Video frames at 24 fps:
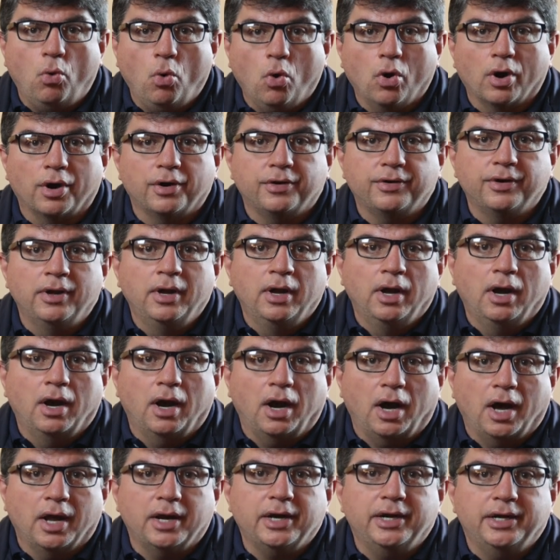port
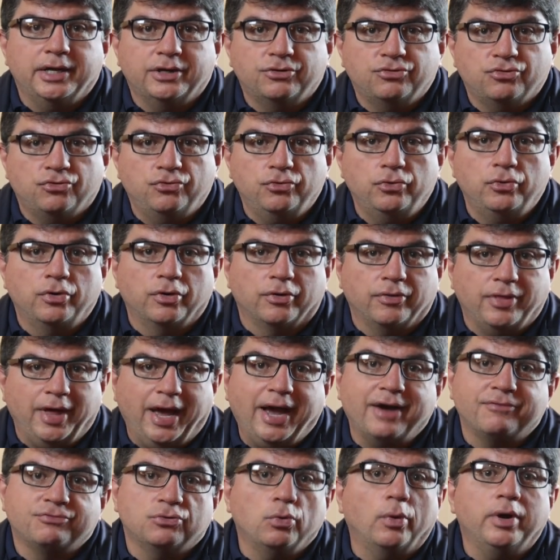on an extruder. The
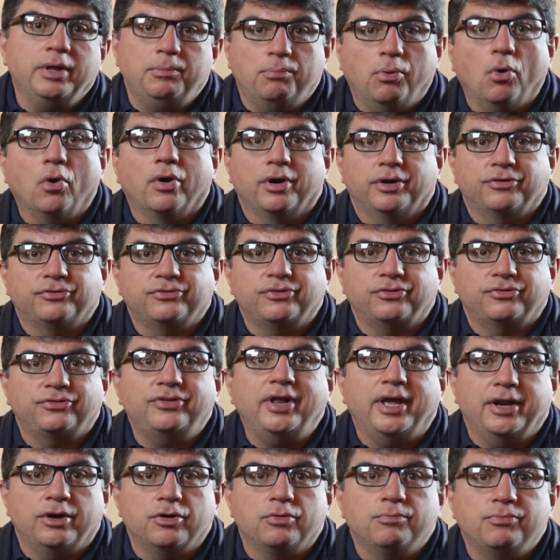1/220 port is the
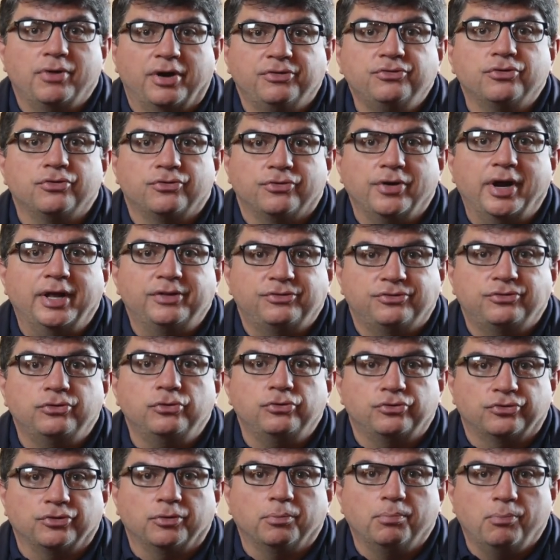standard pressure
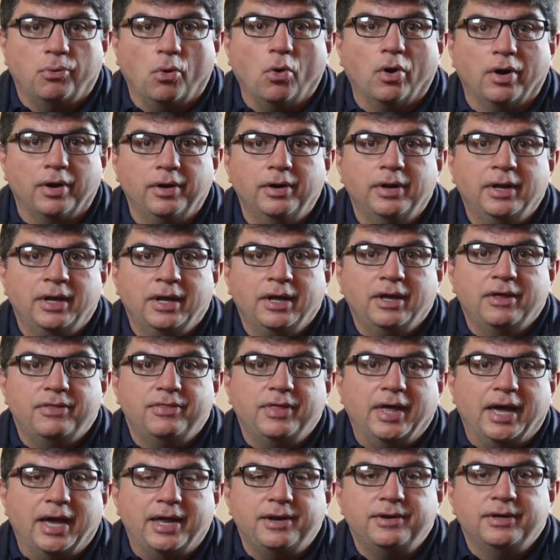transducer port
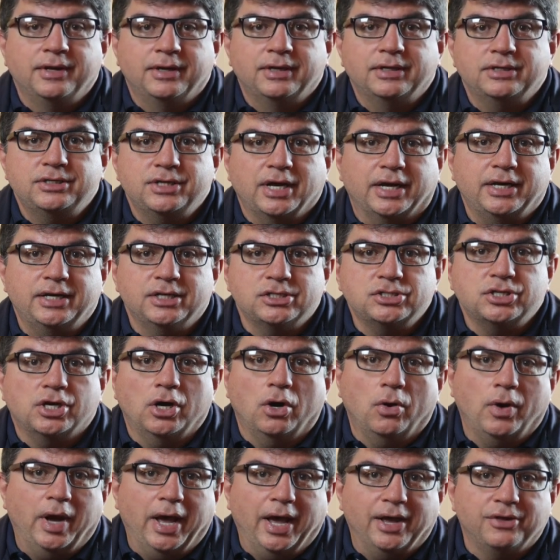that
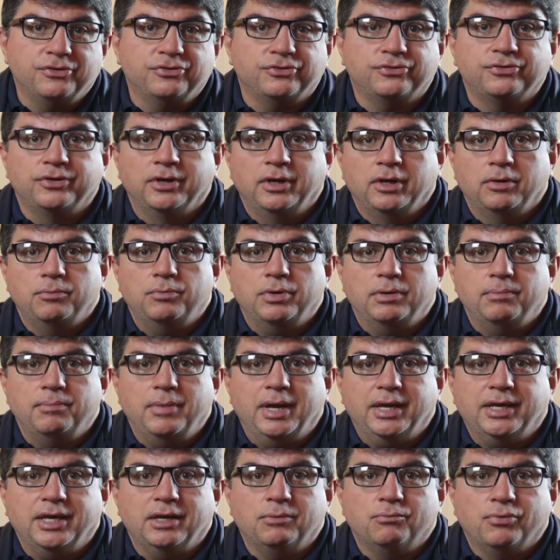Dynisco has been
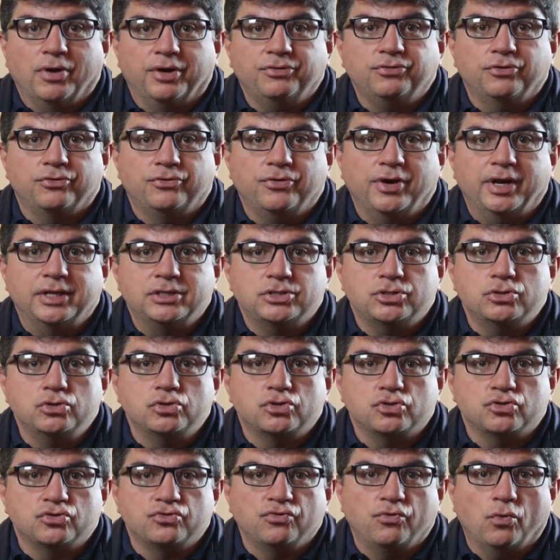making pressure
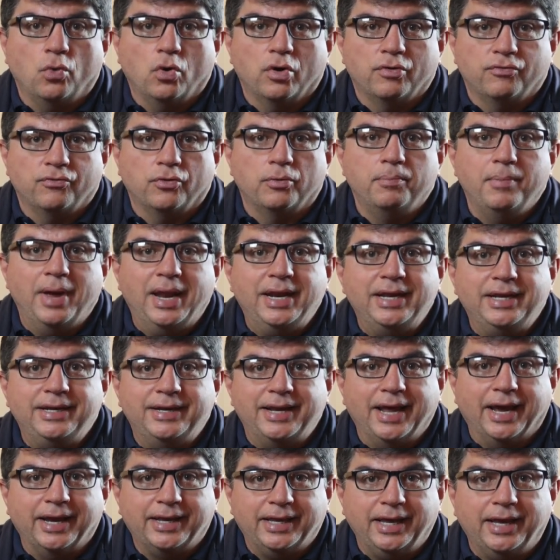transducers for many
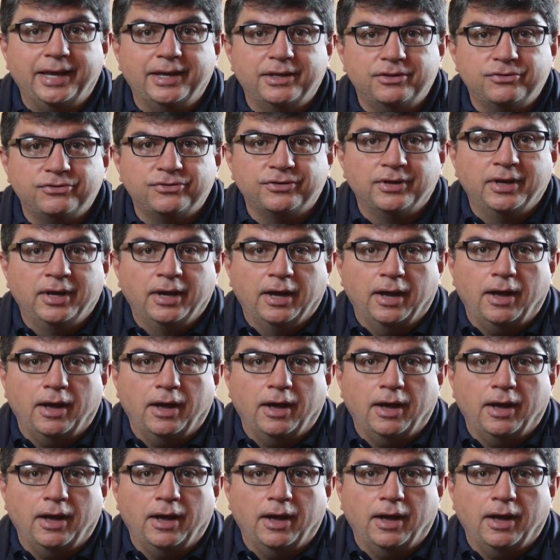decades.